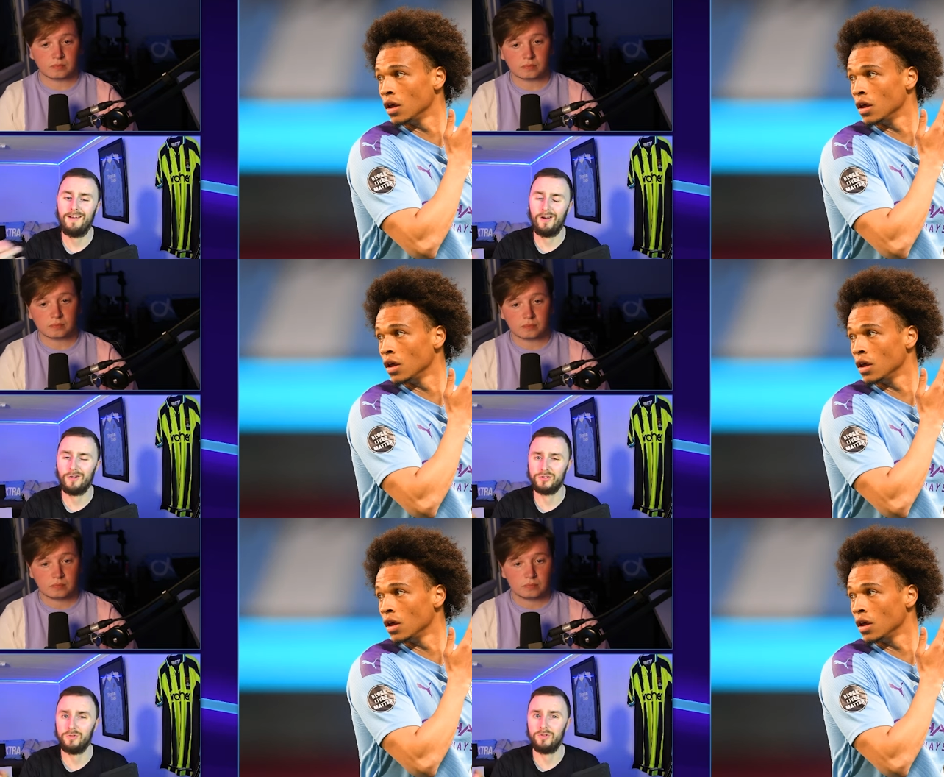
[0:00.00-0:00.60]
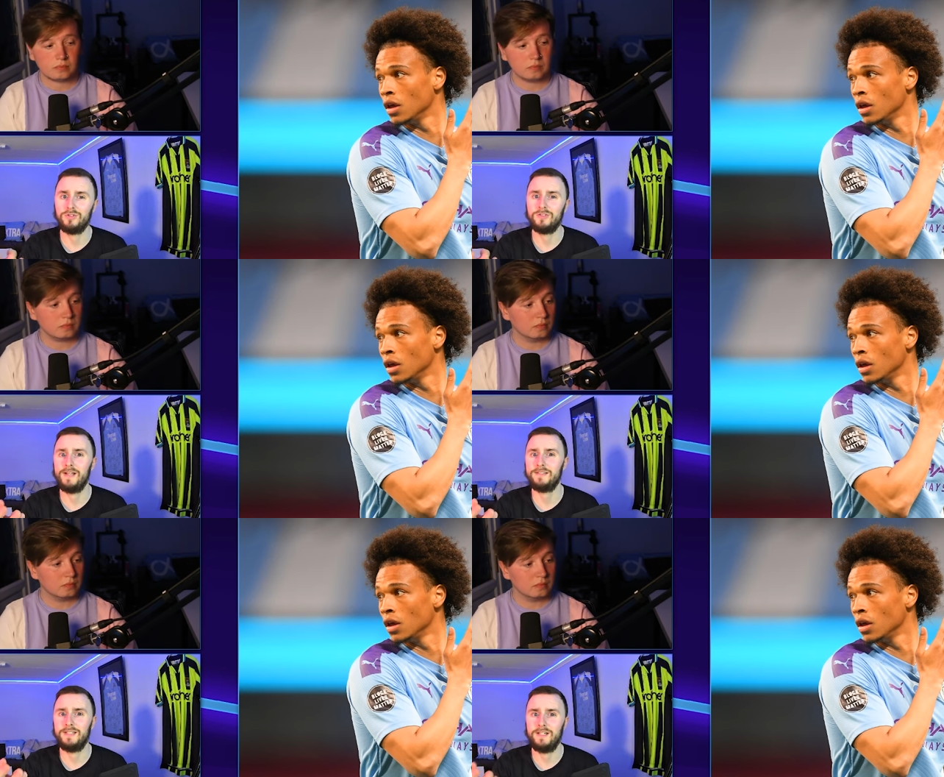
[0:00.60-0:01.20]
Speaker 1: It also looks
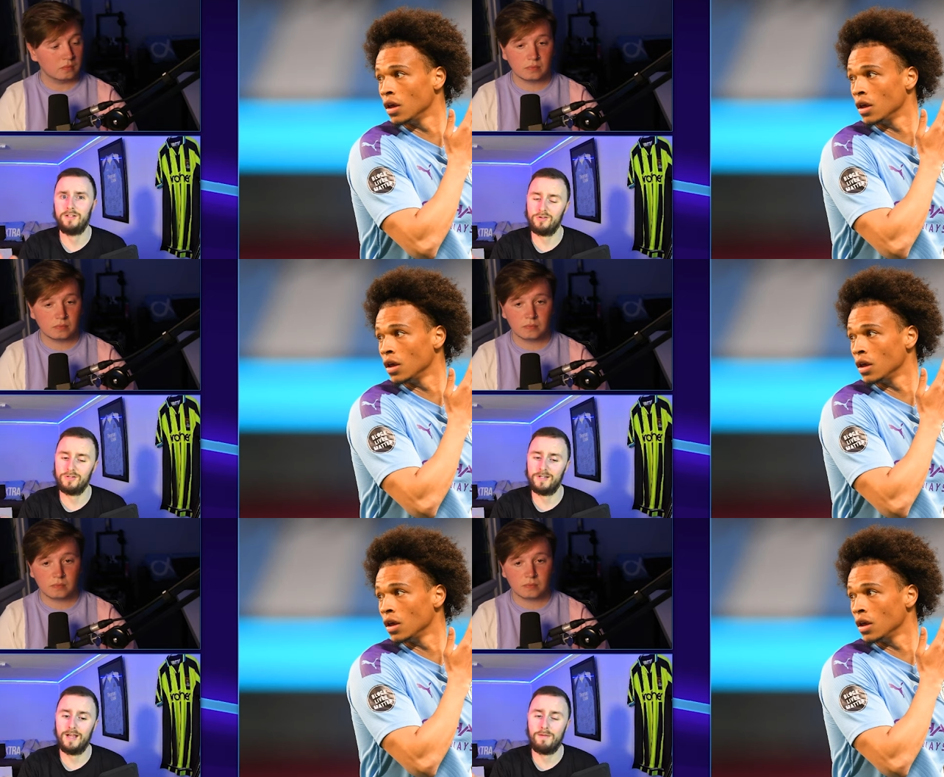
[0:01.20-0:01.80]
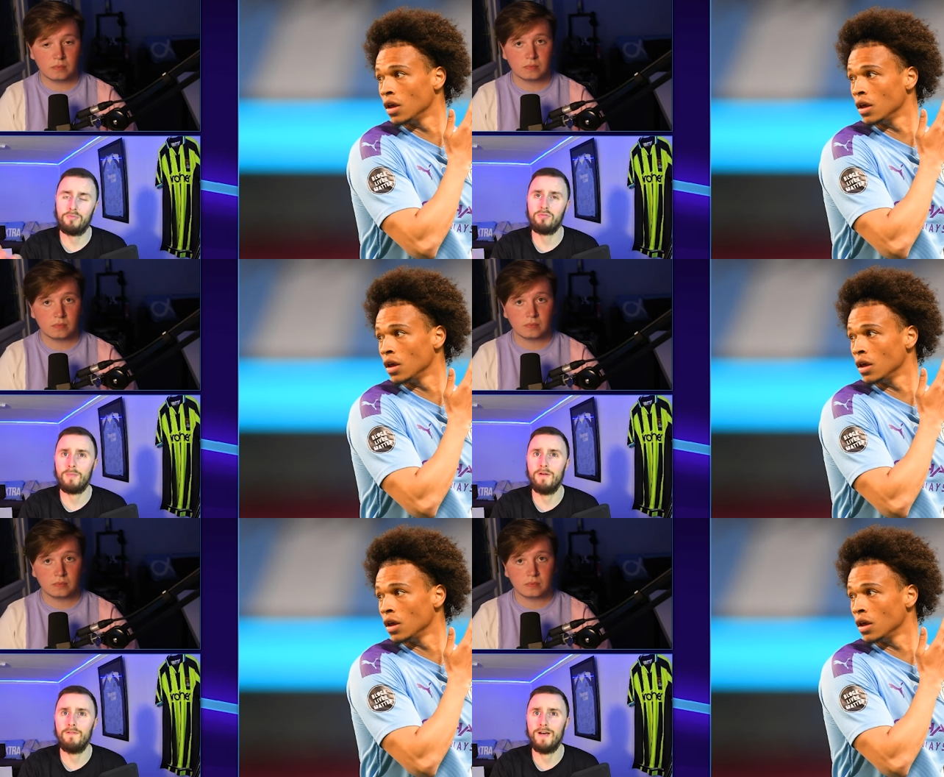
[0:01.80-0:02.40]
like City are not going to get a
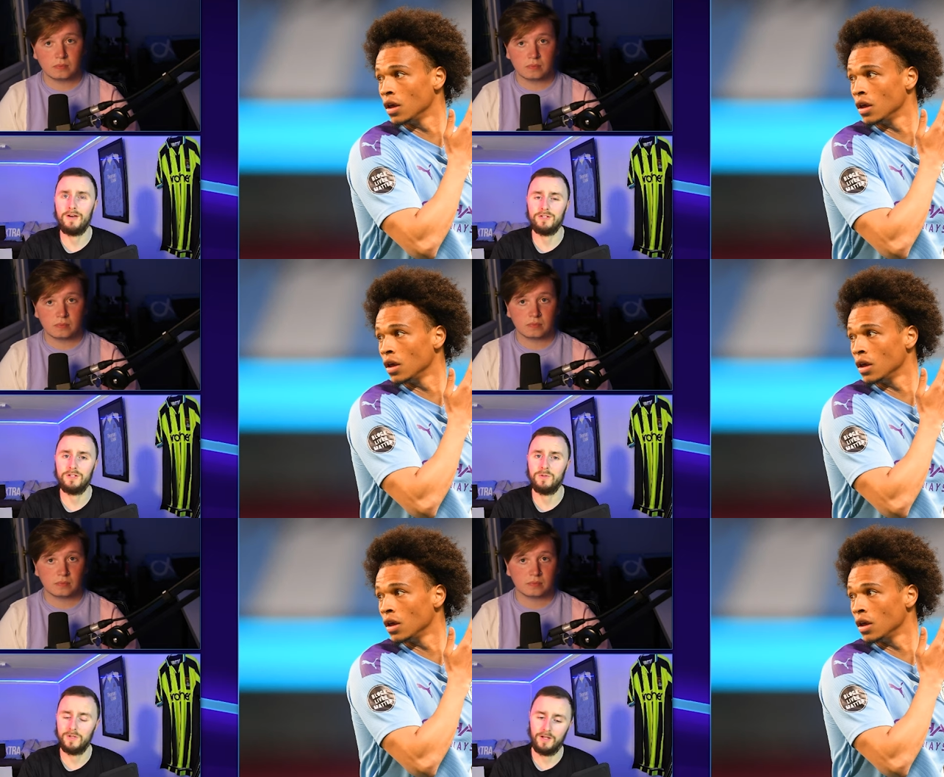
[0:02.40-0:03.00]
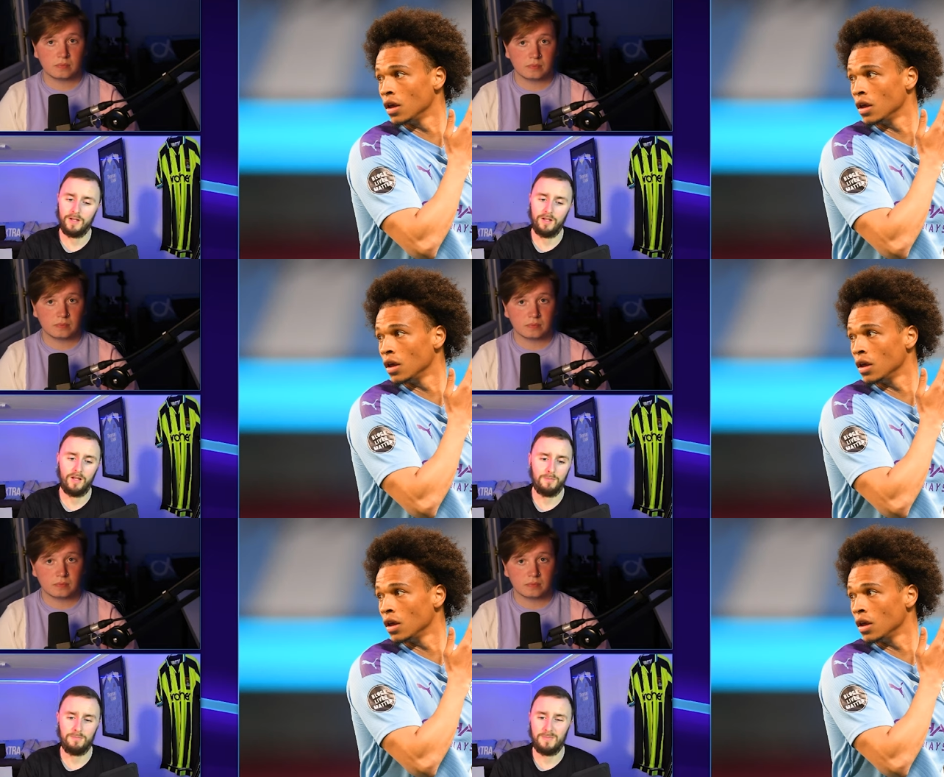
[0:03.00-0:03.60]
proper value
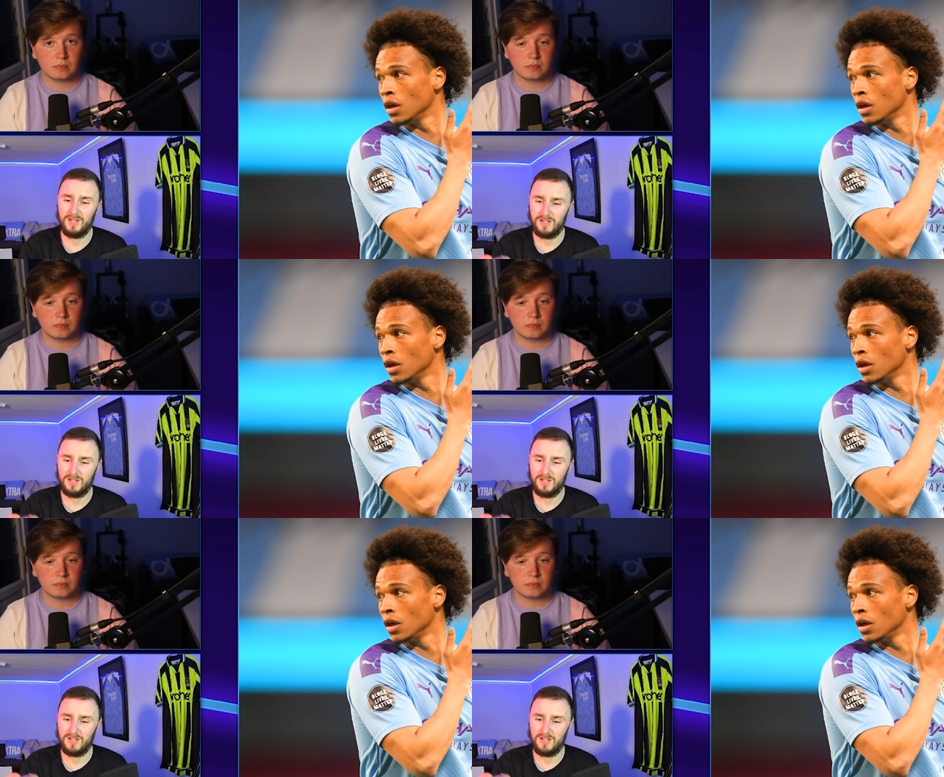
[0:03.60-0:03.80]
um,